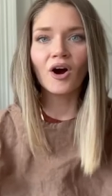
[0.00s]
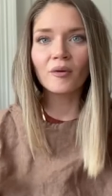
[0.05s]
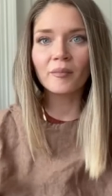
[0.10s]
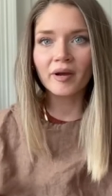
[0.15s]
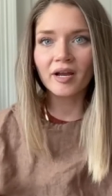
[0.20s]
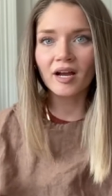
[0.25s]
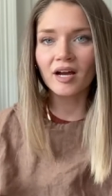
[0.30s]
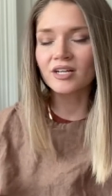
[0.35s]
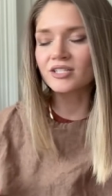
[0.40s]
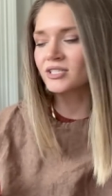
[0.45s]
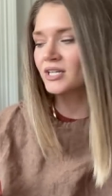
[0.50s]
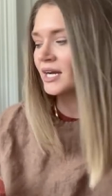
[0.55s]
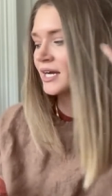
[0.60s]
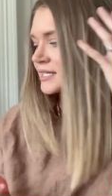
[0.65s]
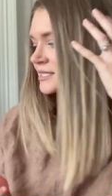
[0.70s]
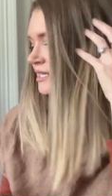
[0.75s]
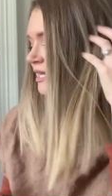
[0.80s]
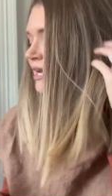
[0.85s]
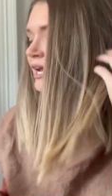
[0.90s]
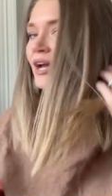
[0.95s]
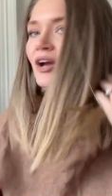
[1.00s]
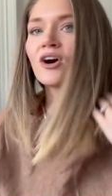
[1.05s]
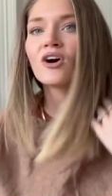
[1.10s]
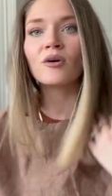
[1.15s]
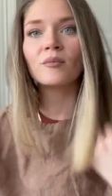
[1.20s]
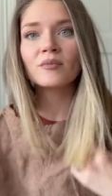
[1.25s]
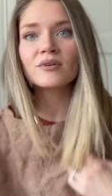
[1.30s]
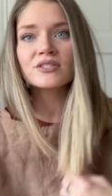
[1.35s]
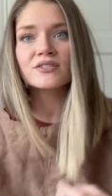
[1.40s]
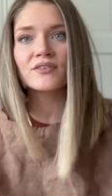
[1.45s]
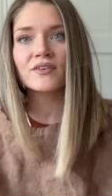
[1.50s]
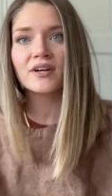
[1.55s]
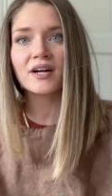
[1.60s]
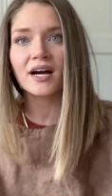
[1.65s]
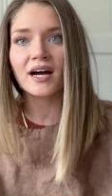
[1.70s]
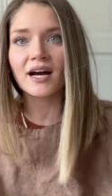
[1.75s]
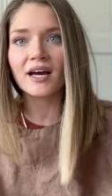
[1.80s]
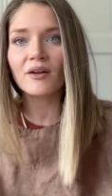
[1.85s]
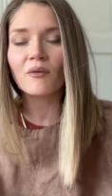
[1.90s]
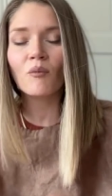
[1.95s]
Oh my gosh, guys. And I almost
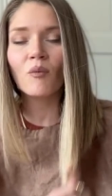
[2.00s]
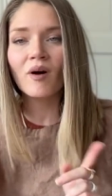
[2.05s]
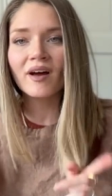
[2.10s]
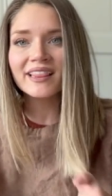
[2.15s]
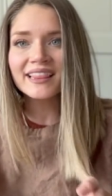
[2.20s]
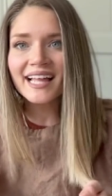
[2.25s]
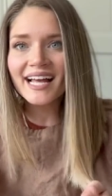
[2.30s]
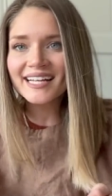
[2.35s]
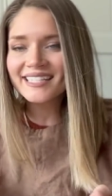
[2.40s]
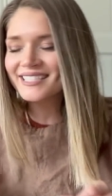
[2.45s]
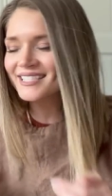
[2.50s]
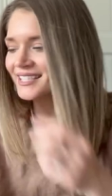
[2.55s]
forgot one last